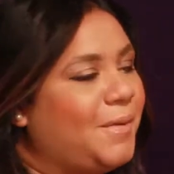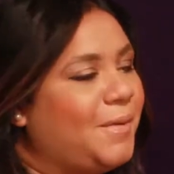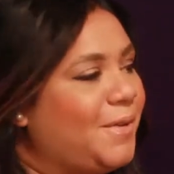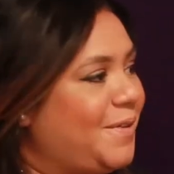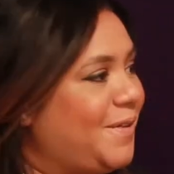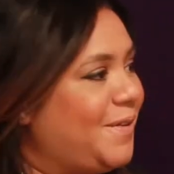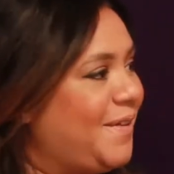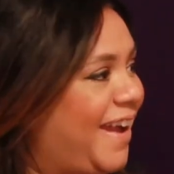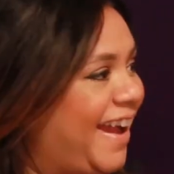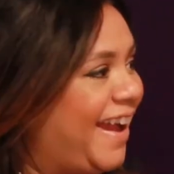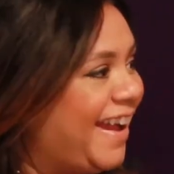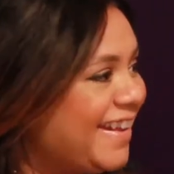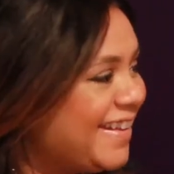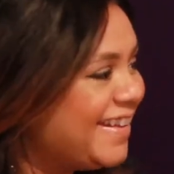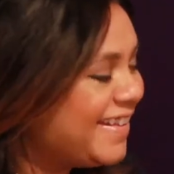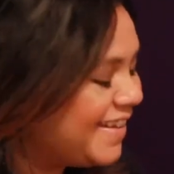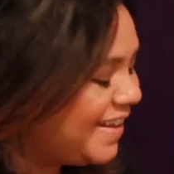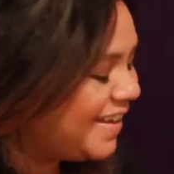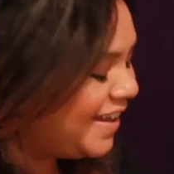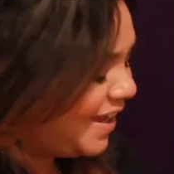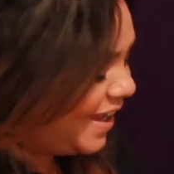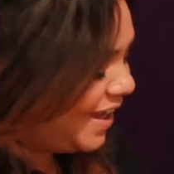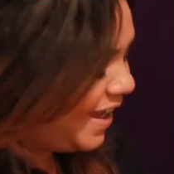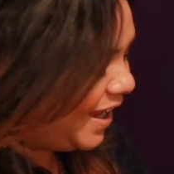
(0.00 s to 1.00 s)
with you
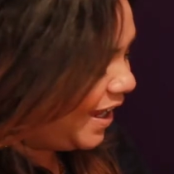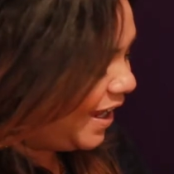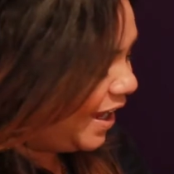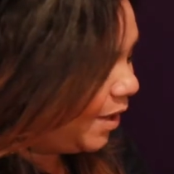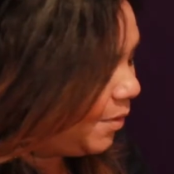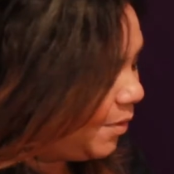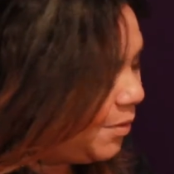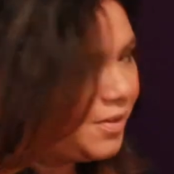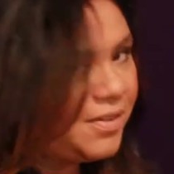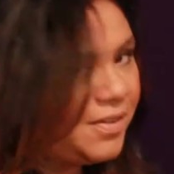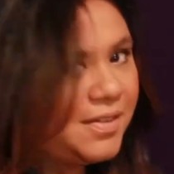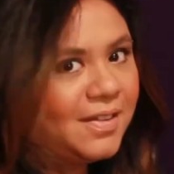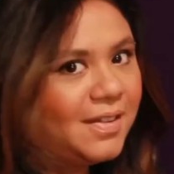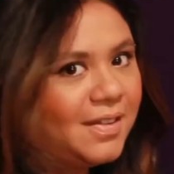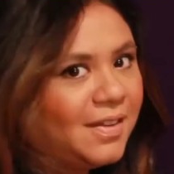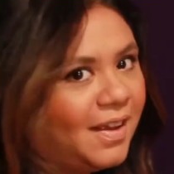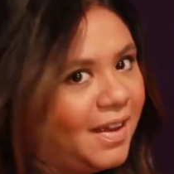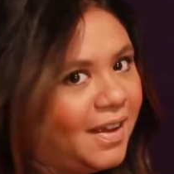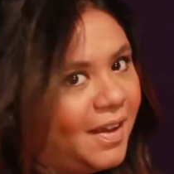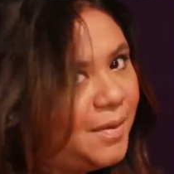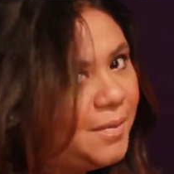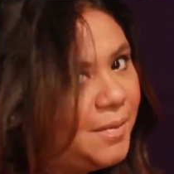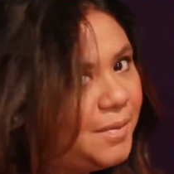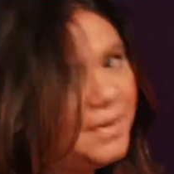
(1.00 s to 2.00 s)
guys, which
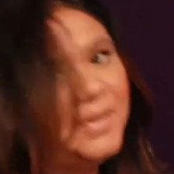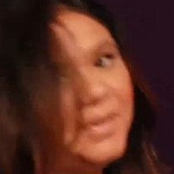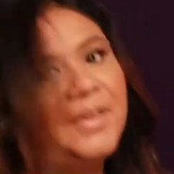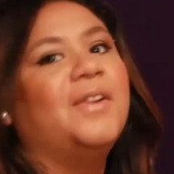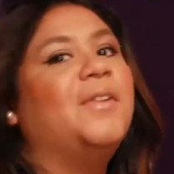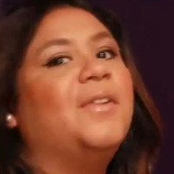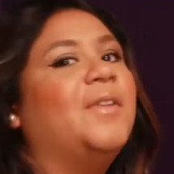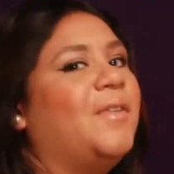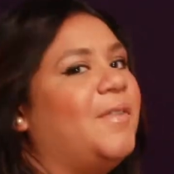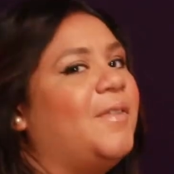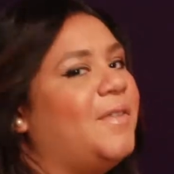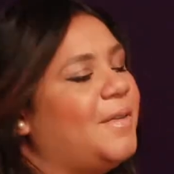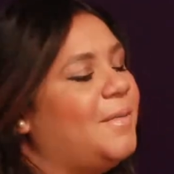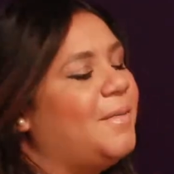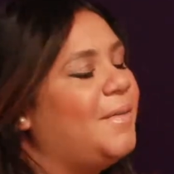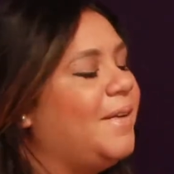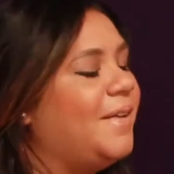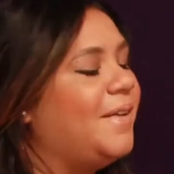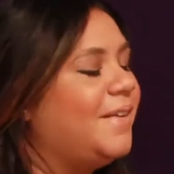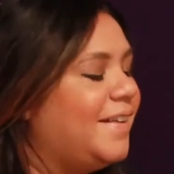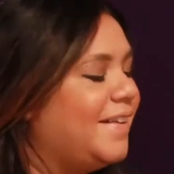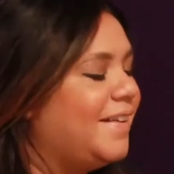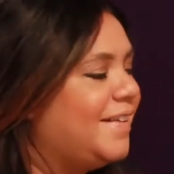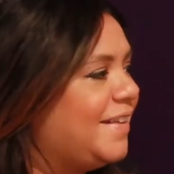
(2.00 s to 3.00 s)
I'm a little nervous
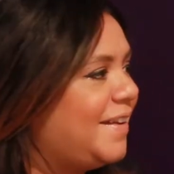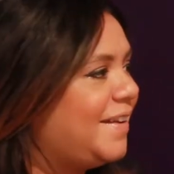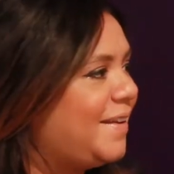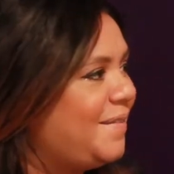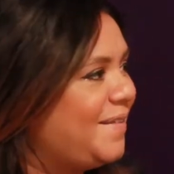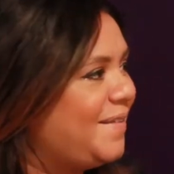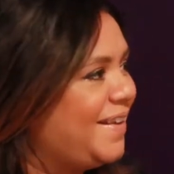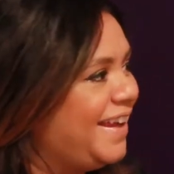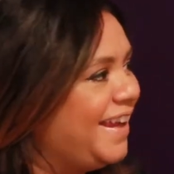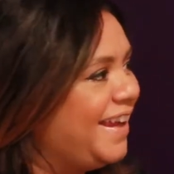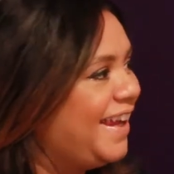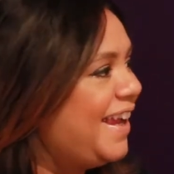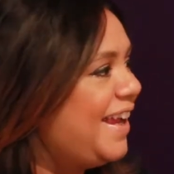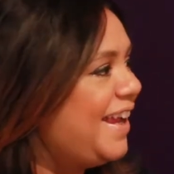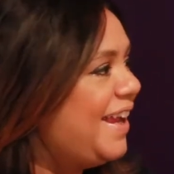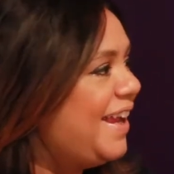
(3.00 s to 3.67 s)
about, as I keep saying.